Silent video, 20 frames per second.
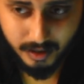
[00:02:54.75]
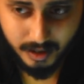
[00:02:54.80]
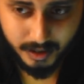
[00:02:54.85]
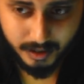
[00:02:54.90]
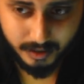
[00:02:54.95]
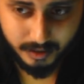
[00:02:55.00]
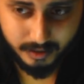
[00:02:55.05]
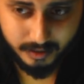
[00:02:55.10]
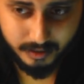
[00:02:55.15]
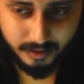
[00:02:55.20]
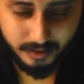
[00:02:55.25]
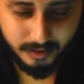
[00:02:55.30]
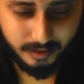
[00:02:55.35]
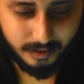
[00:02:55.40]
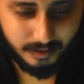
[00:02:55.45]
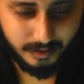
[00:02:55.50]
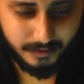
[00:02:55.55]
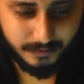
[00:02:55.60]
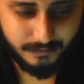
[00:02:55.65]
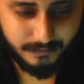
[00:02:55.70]
Like
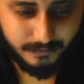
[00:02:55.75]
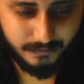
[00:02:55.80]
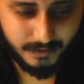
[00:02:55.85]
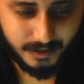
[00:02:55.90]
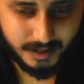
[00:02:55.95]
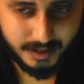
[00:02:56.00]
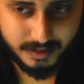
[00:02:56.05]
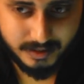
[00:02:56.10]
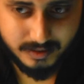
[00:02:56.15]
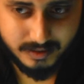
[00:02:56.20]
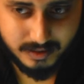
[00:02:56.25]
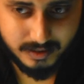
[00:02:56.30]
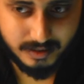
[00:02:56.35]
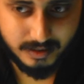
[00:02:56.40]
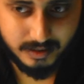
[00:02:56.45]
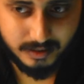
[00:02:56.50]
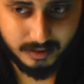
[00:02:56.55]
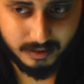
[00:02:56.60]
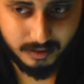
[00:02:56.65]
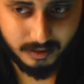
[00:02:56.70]
if I
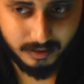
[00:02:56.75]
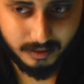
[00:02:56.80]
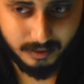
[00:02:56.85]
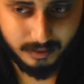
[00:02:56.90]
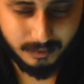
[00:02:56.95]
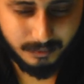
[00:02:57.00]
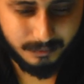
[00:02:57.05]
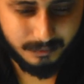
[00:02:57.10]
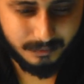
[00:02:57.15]
see